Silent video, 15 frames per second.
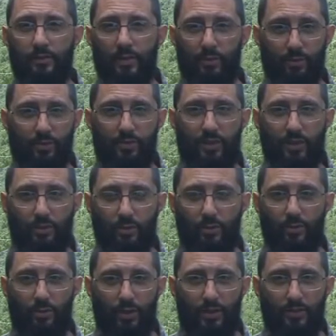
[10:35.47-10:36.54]
They would have seen
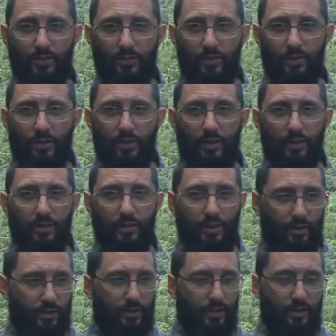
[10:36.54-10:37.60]
who he was.
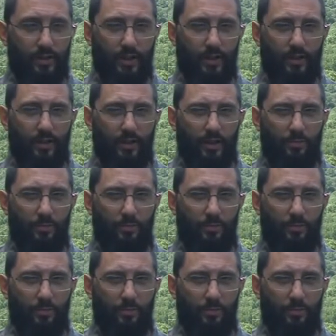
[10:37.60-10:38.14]
He could have done that,